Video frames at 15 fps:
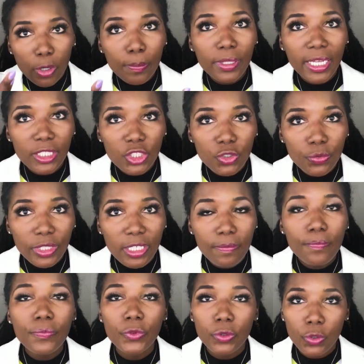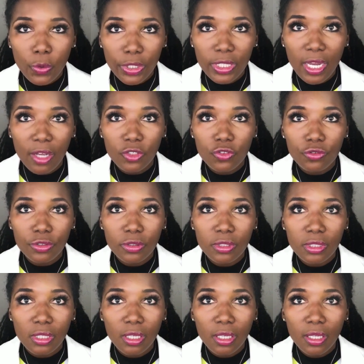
bloodstream through your nostrils,